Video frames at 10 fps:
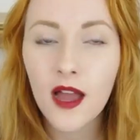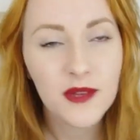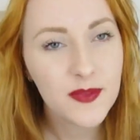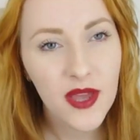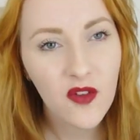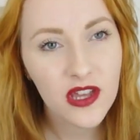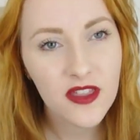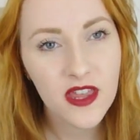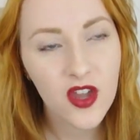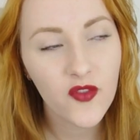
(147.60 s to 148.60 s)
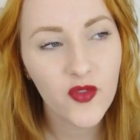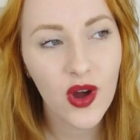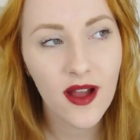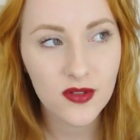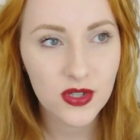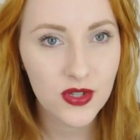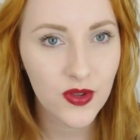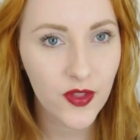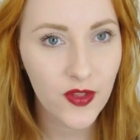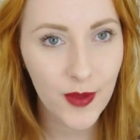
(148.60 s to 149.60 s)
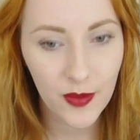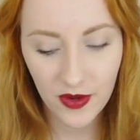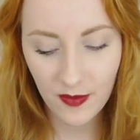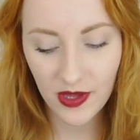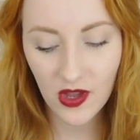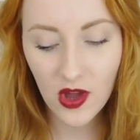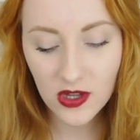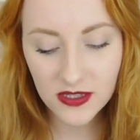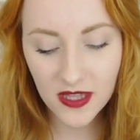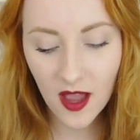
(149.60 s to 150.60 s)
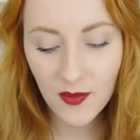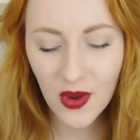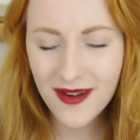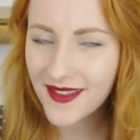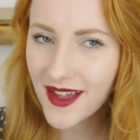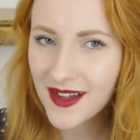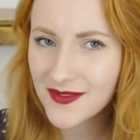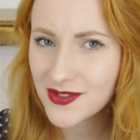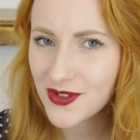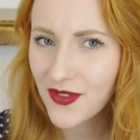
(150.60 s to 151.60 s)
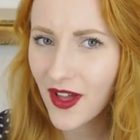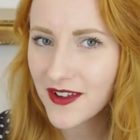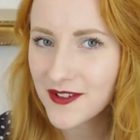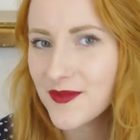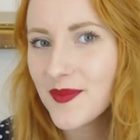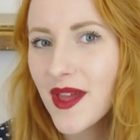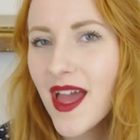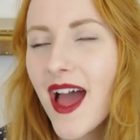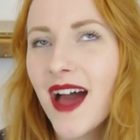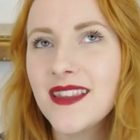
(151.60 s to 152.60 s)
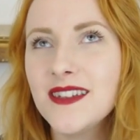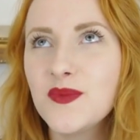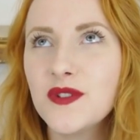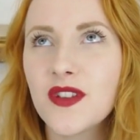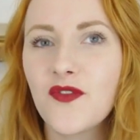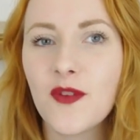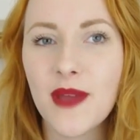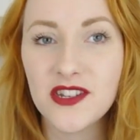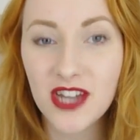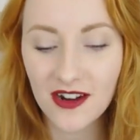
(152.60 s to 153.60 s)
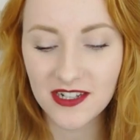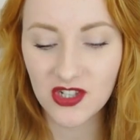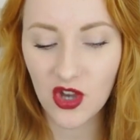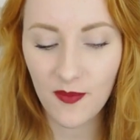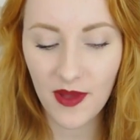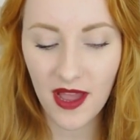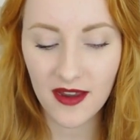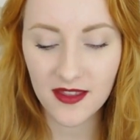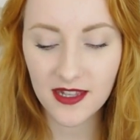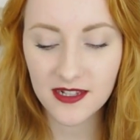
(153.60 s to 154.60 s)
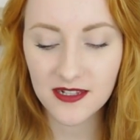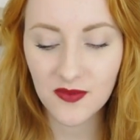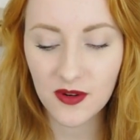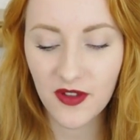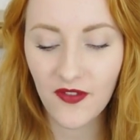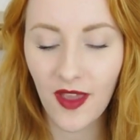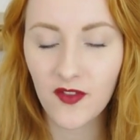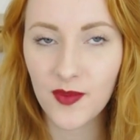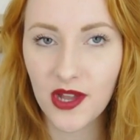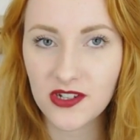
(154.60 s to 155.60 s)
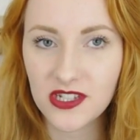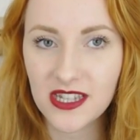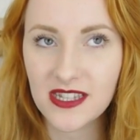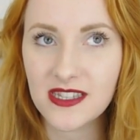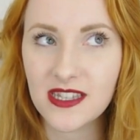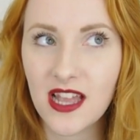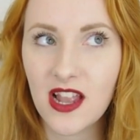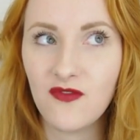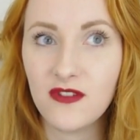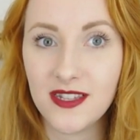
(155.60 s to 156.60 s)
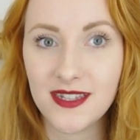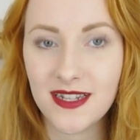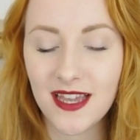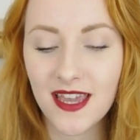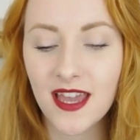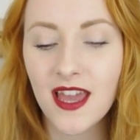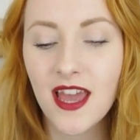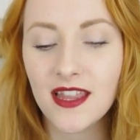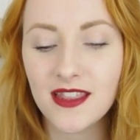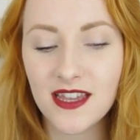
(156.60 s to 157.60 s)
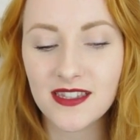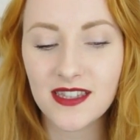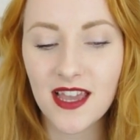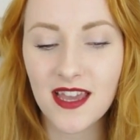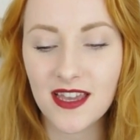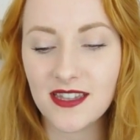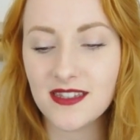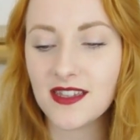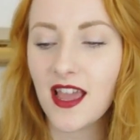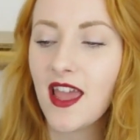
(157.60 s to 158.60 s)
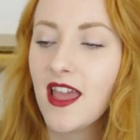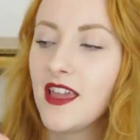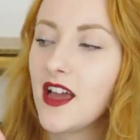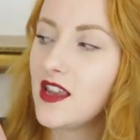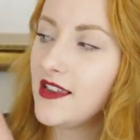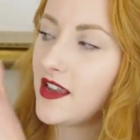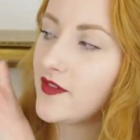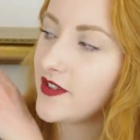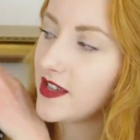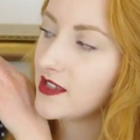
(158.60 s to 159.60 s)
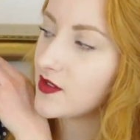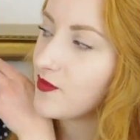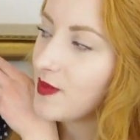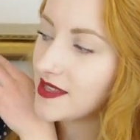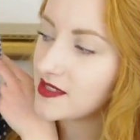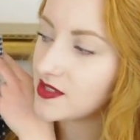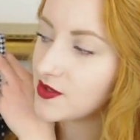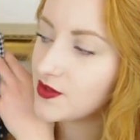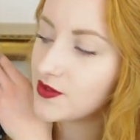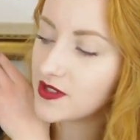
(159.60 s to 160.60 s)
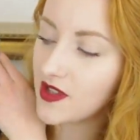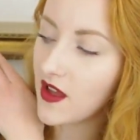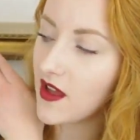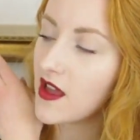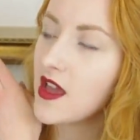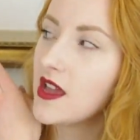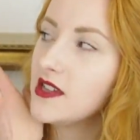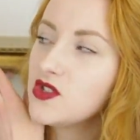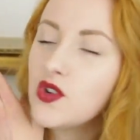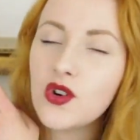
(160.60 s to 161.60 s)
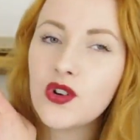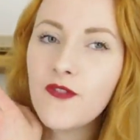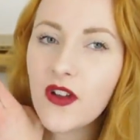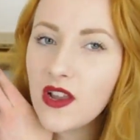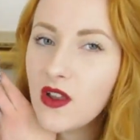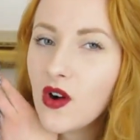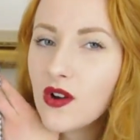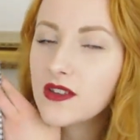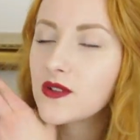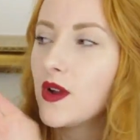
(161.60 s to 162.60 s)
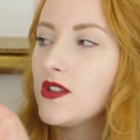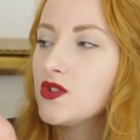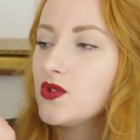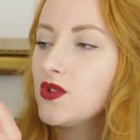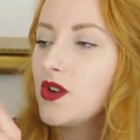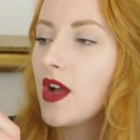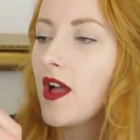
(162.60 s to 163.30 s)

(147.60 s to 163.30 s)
must be having a thing for houndstooth at the moment because I bought another houndstooth item and this was from a charity shop and I think this is one of my favourite purchases recently. This is a lovely sort of pencil skirt. It's not very long, it's quite short